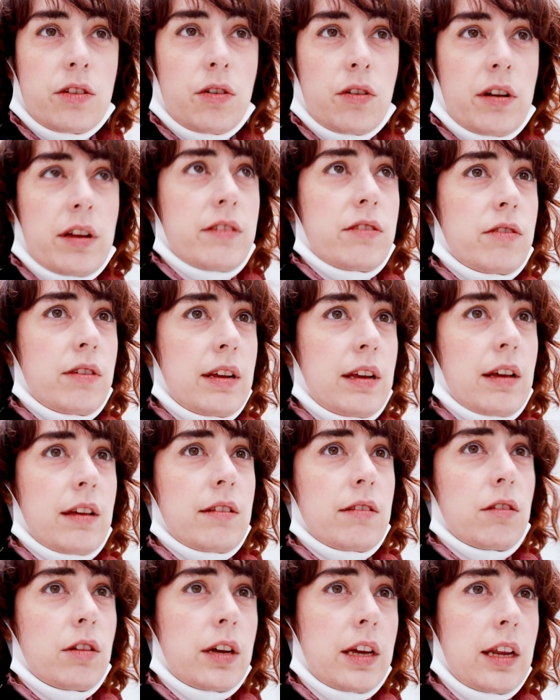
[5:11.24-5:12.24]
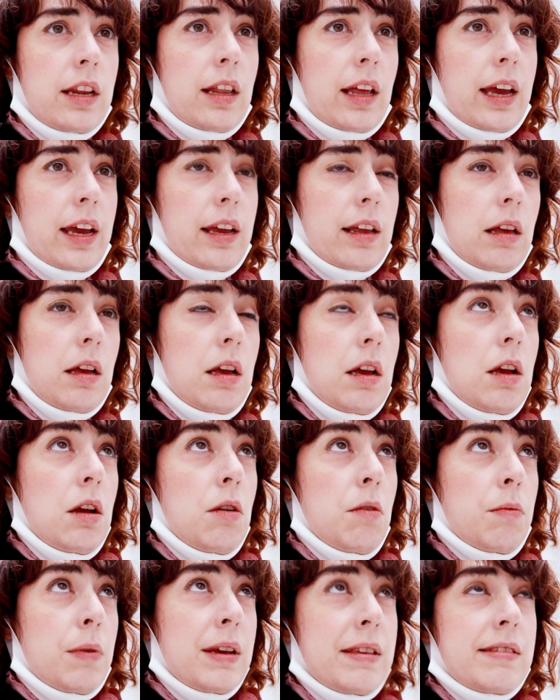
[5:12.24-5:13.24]
Itadori Street is looking like
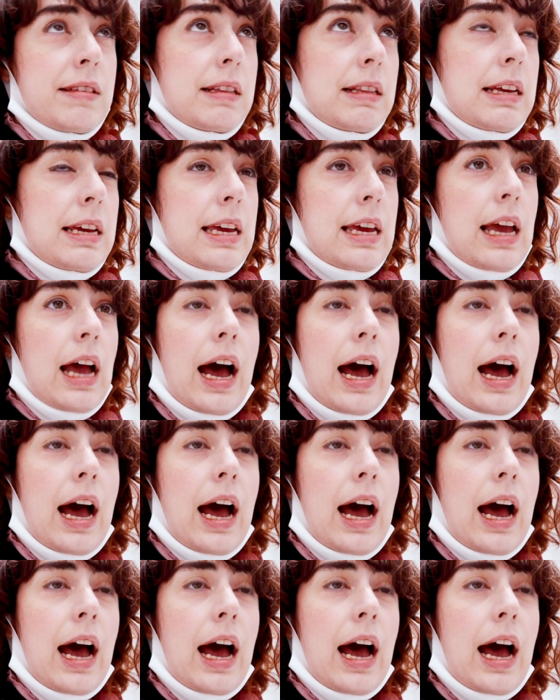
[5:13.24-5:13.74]
recently.